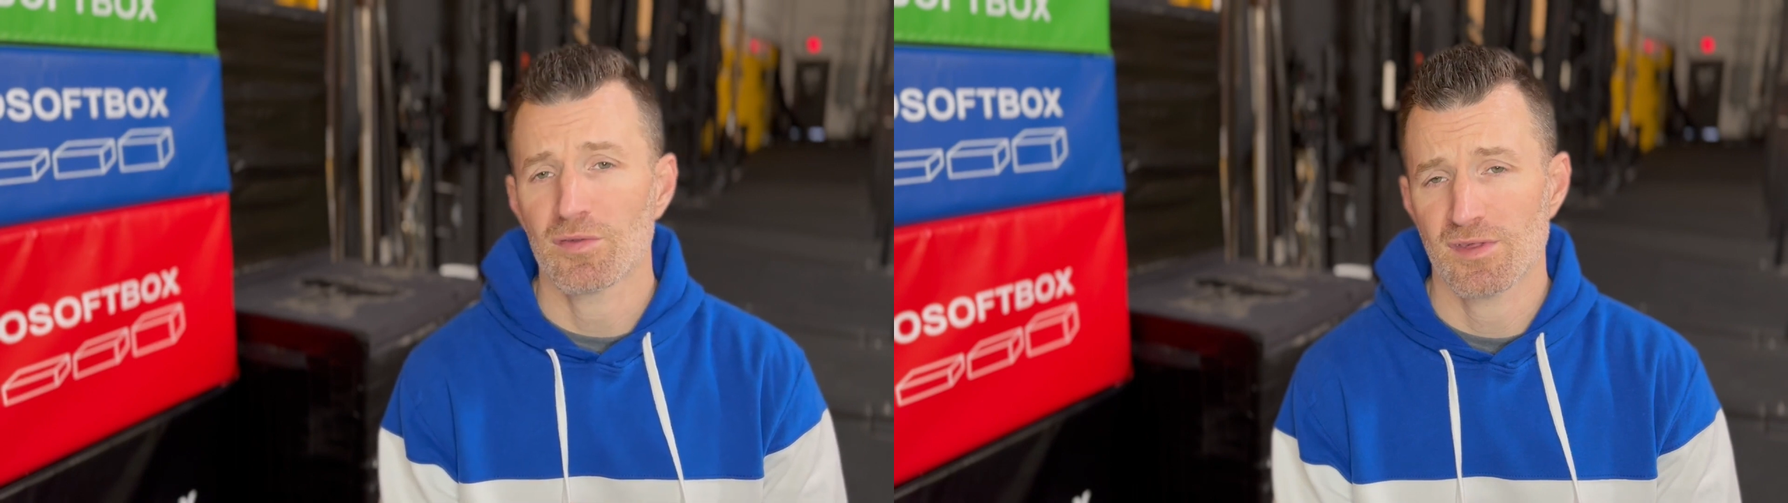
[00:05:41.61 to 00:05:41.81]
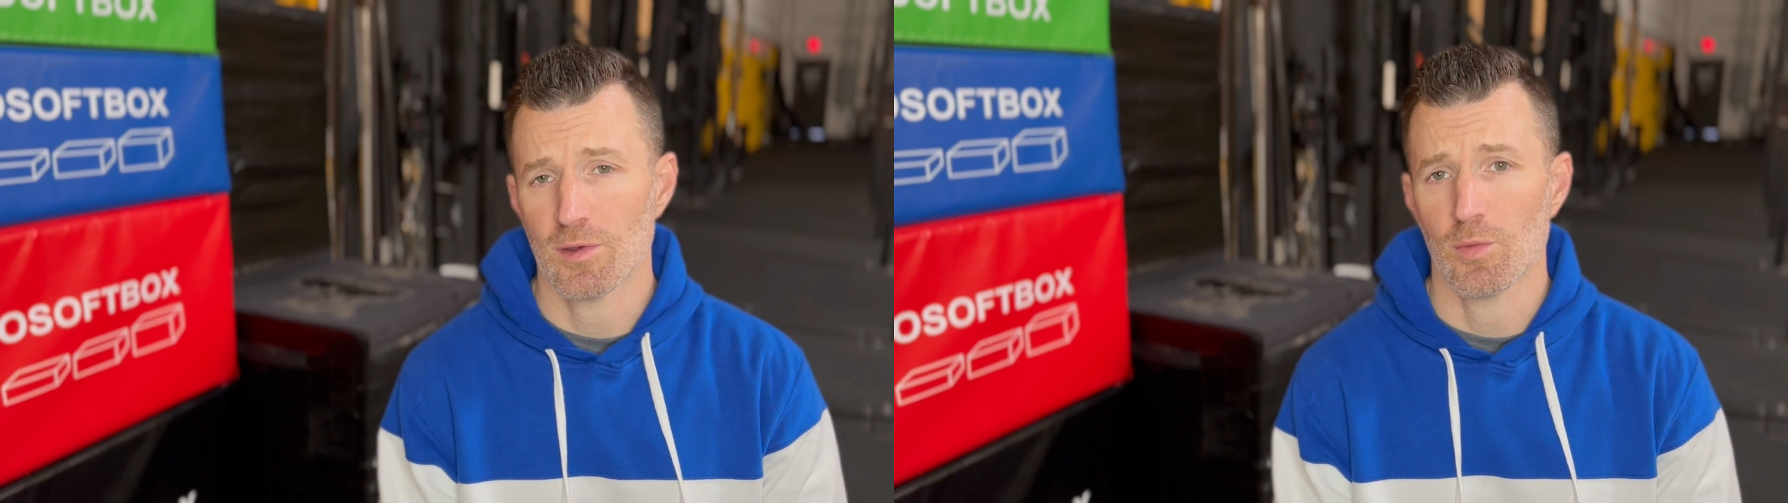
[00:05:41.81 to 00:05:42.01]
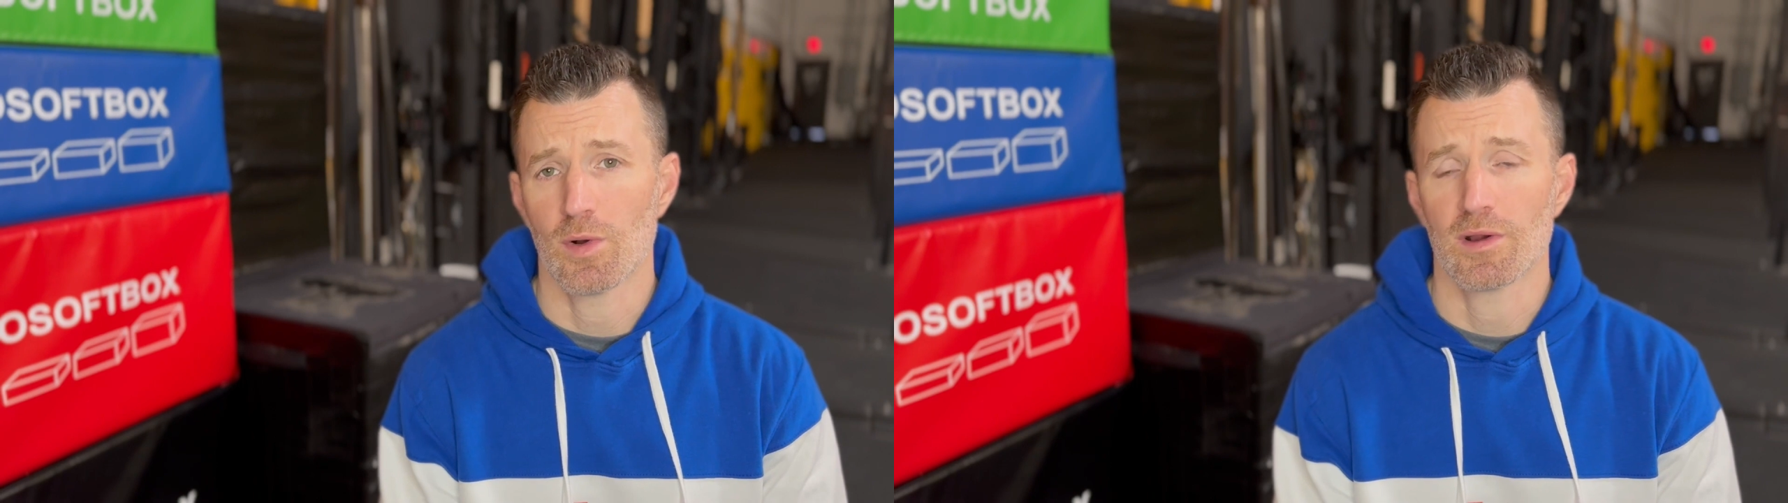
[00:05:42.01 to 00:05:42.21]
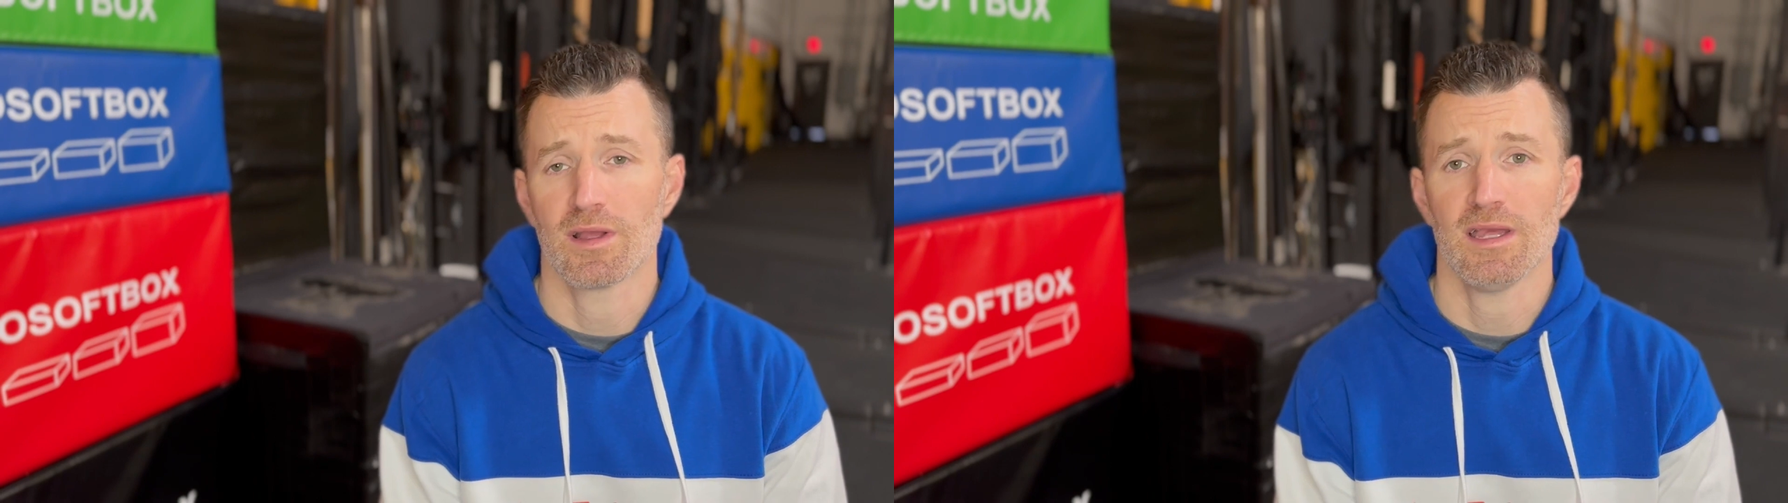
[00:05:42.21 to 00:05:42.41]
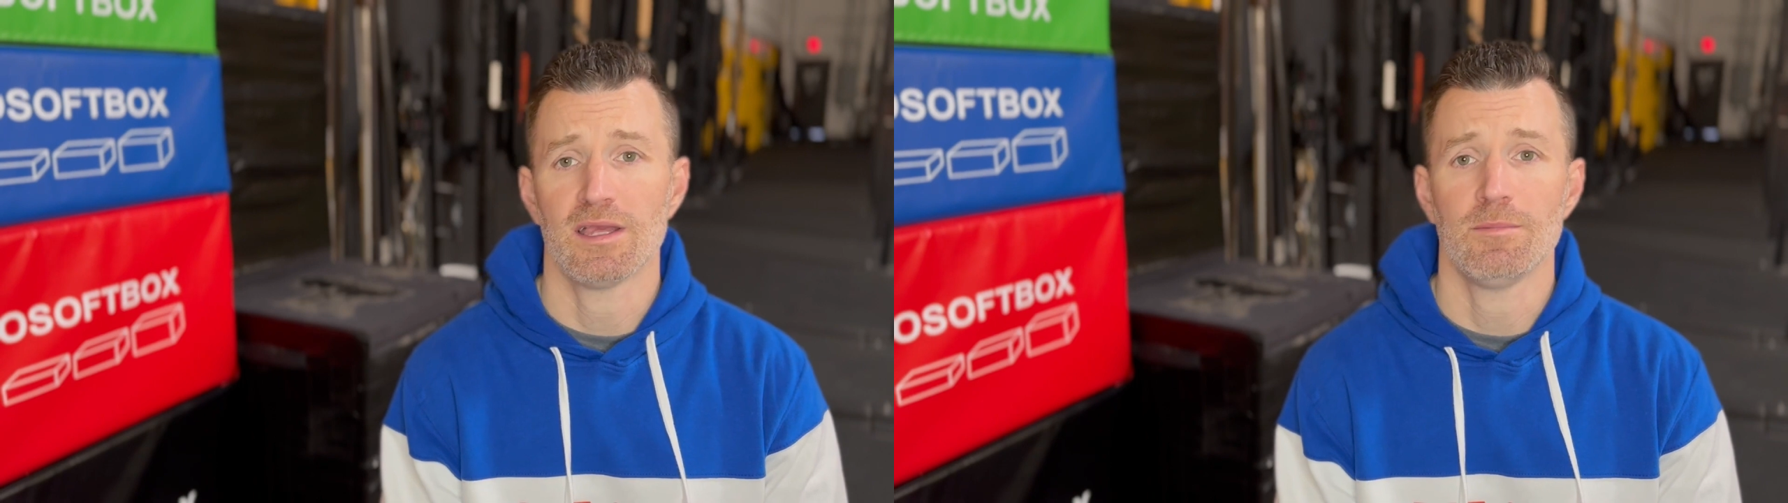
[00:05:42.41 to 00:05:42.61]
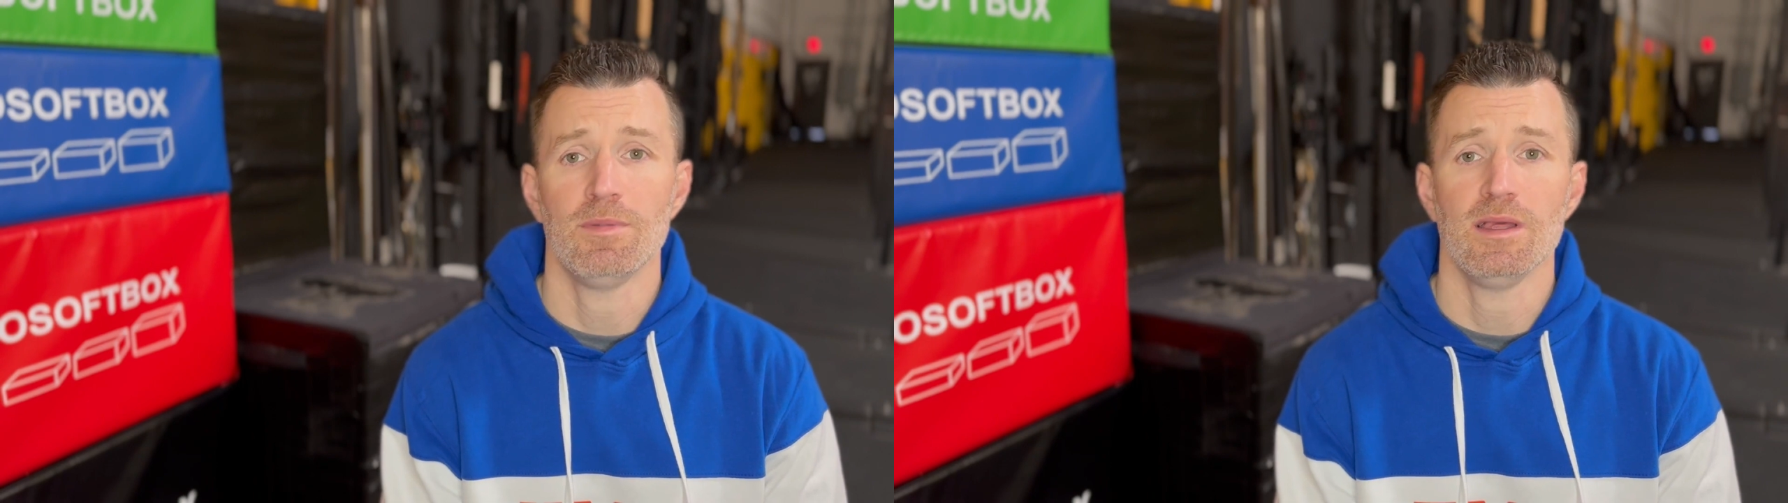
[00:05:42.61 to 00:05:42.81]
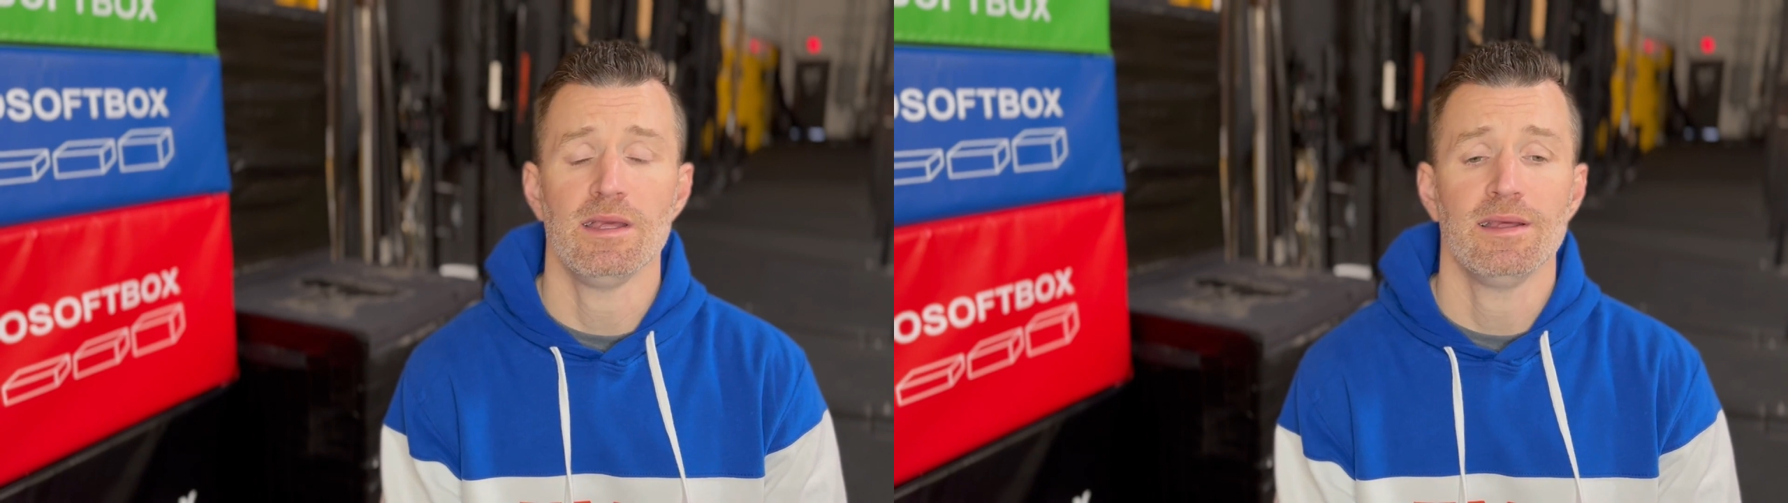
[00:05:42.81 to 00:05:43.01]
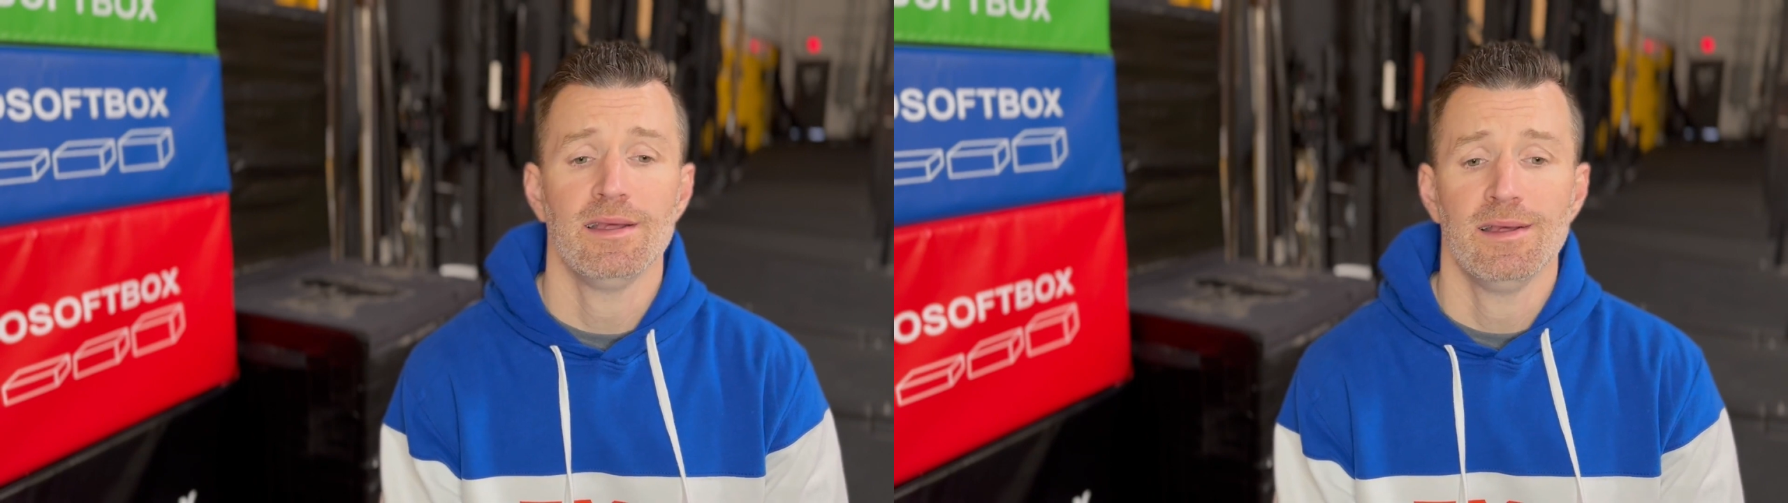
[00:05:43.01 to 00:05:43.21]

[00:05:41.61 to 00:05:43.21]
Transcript: skill work. It could be